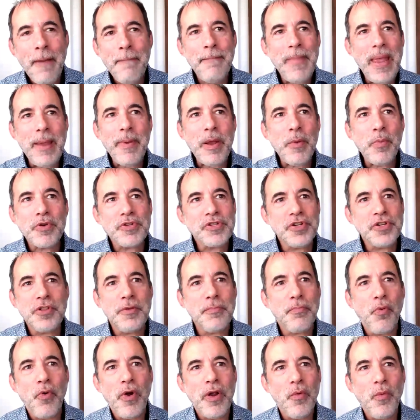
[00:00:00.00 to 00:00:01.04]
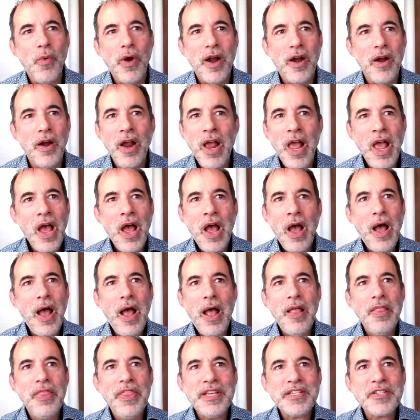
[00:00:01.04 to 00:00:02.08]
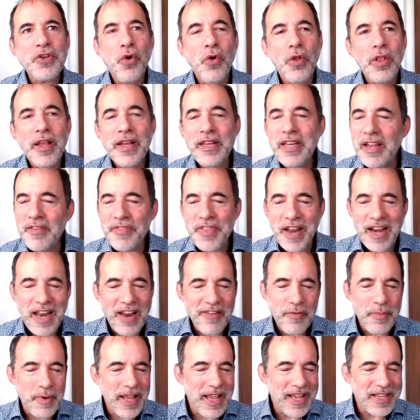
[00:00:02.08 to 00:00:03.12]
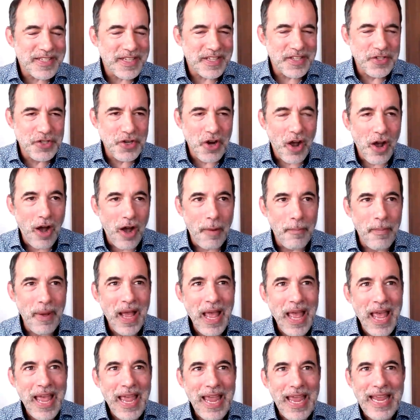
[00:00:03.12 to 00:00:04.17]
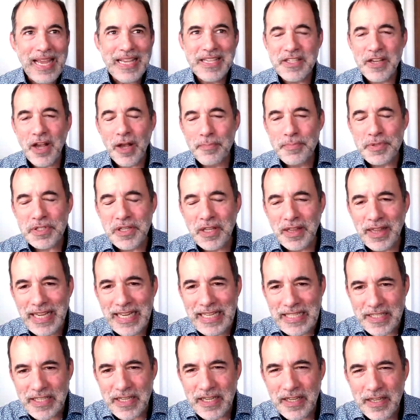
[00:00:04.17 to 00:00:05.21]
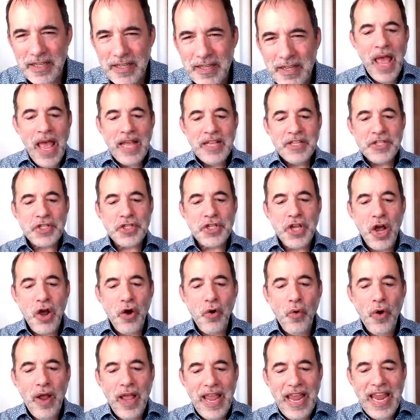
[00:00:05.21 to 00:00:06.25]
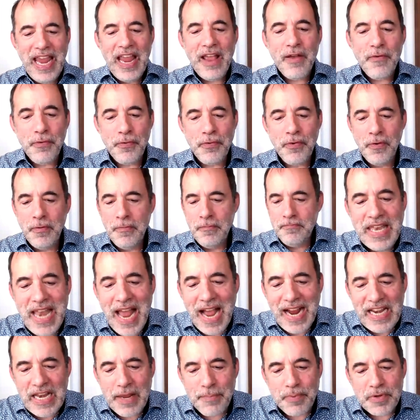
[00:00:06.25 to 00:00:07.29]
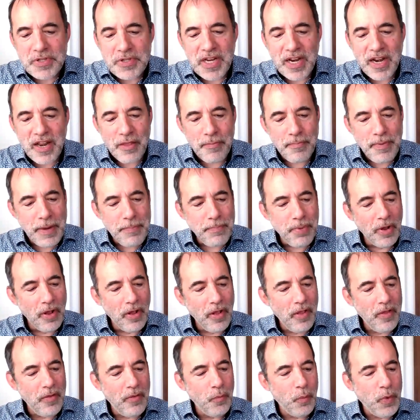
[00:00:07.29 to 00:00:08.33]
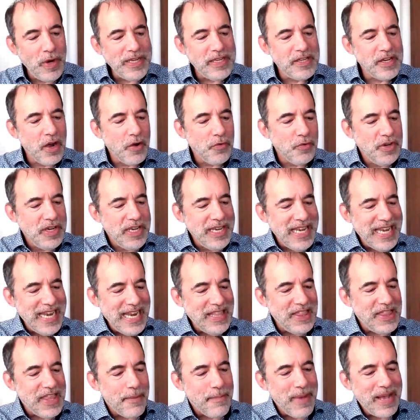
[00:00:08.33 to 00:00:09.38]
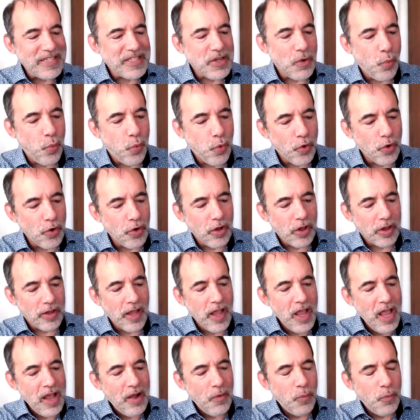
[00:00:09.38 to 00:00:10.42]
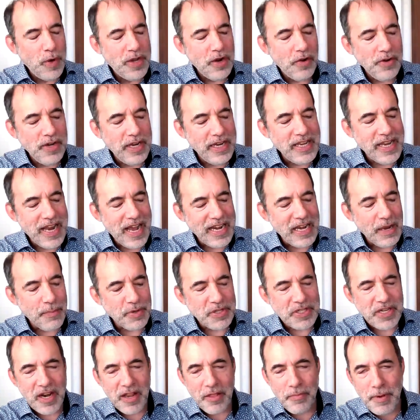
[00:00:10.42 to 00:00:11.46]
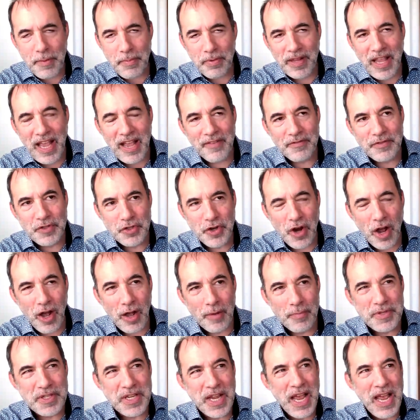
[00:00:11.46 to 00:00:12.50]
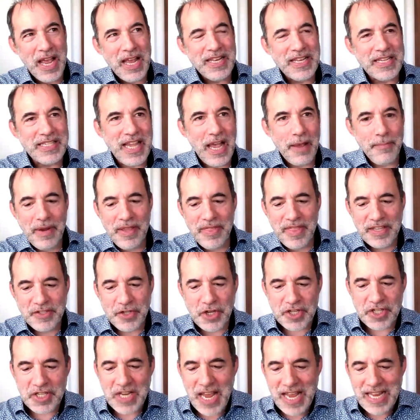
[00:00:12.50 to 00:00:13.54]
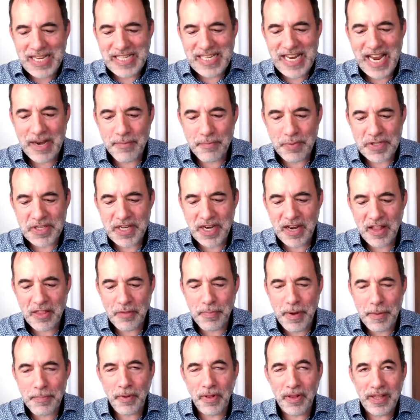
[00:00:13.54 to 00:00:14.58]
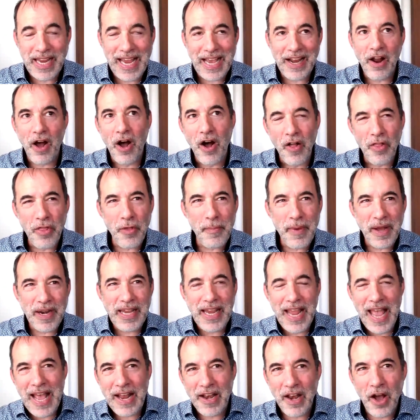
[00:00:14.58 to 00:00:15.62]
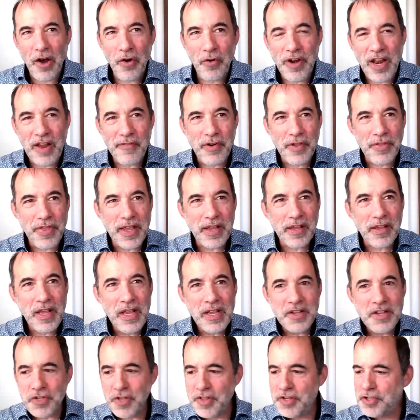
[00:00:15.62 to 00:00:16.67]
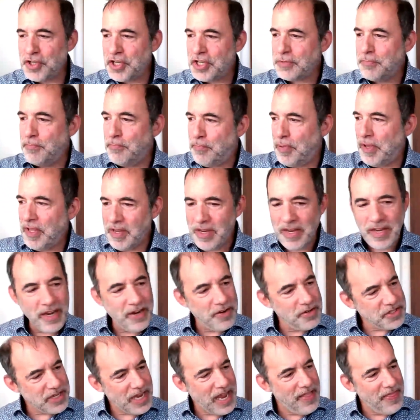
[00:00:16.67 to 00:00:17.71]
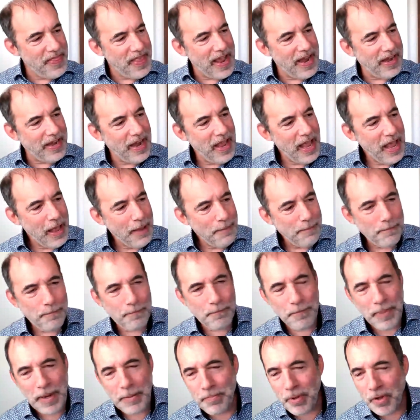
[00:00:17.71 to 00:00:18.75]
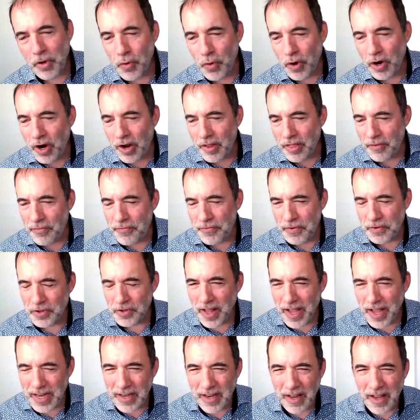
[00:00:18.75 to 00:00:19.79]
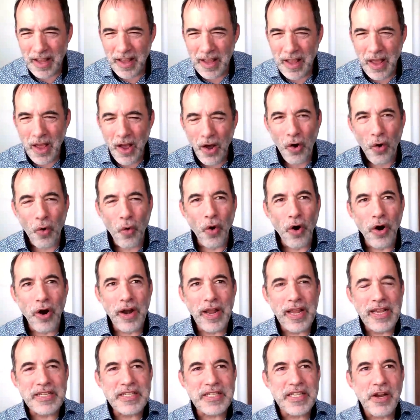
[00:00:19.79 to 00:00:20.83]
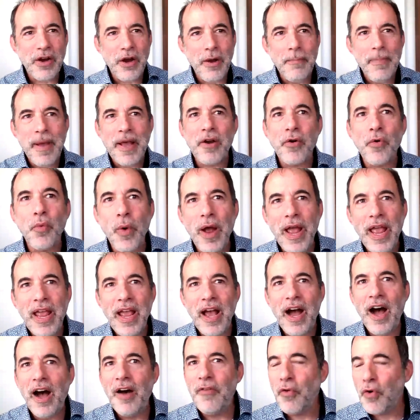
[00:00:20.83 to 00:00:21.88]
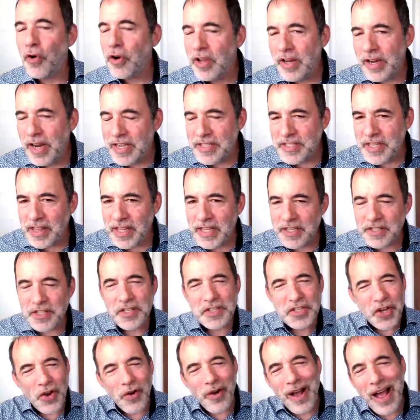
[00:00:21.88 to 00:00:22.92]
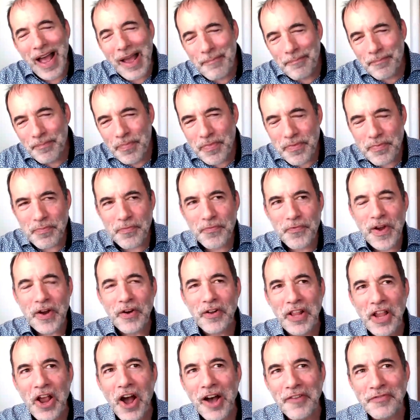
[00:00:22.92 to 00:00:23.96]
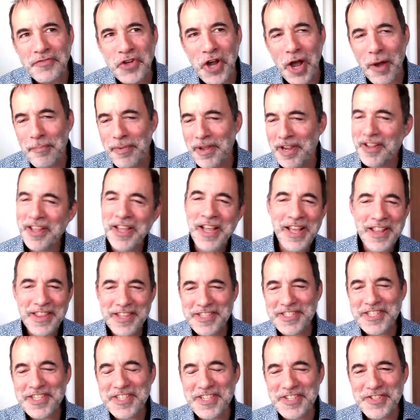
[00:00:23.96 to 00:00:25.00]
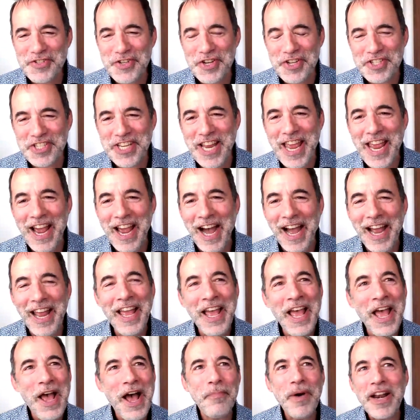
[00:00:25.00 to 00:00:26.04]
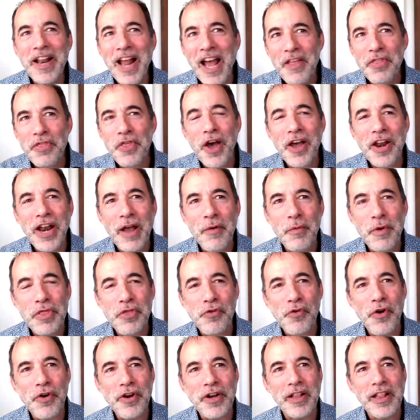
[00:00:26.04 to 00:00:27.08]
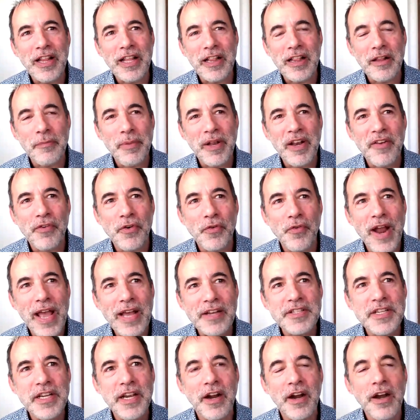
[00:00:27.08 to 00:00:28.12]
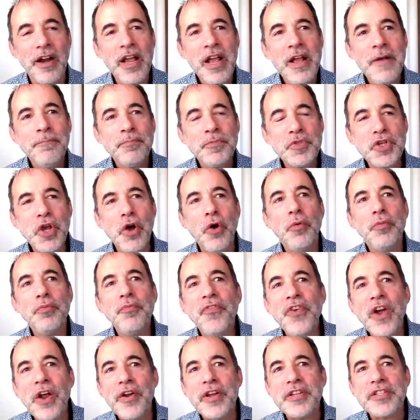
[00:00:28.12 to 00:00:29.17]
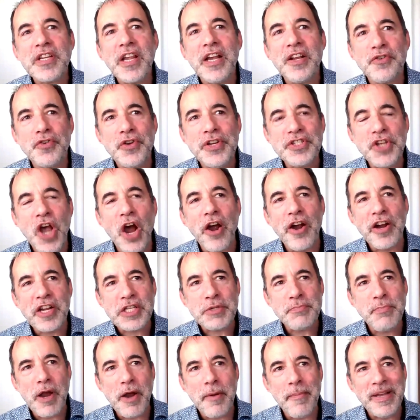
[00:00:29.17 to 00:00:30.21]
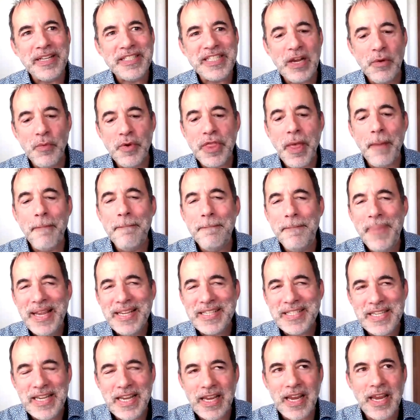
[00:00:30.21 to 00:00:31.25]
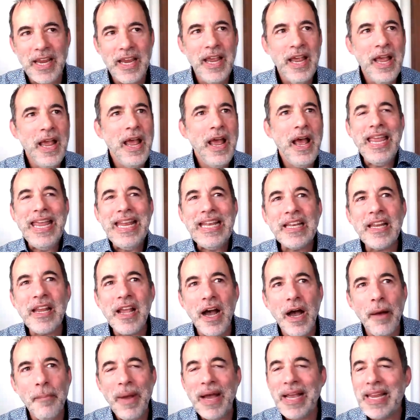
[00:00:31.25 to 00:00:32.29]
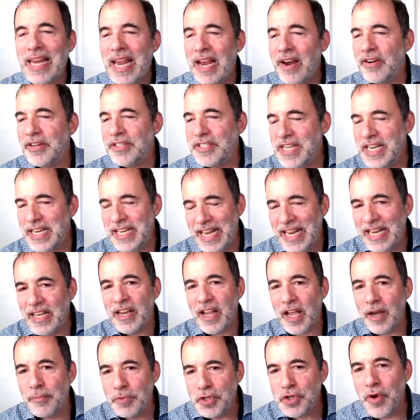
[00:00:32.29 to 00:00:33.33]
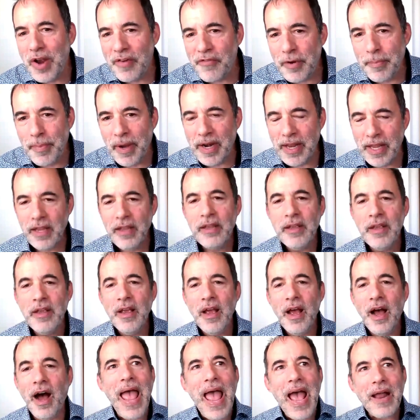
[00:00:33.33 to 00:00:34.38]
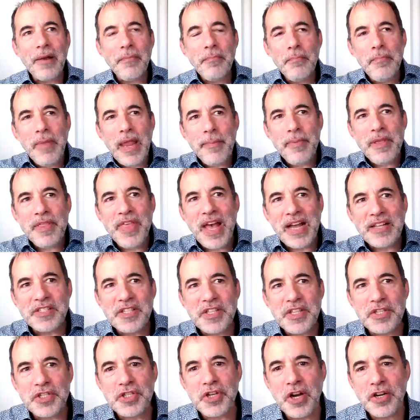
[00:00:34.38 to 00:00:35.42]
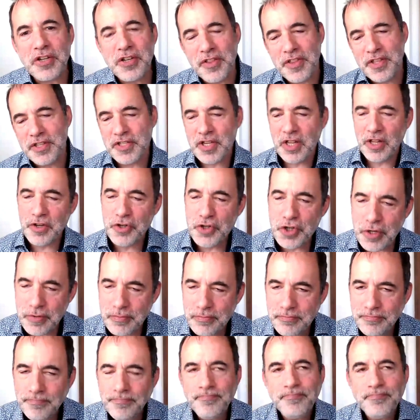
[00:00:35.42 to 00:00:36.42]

Maybe we're to the point where this whole idea that everybody has a job is obsolete. So if 90% of the people, we don't need them as a world, we don't need 90% of the people to have jobs, does that mean that just 10% of the people get all the money and own everything? So there's just billionaires and then people who are on the food line? Or is there a better way of organizing this? So I'm fairly off topic. This isn't just AI, but I thought I would throw in a little bit of a rant here. So various countries are experimenting with a basic income, a guaranteed income to everybody. And maybe that's the start of the solution.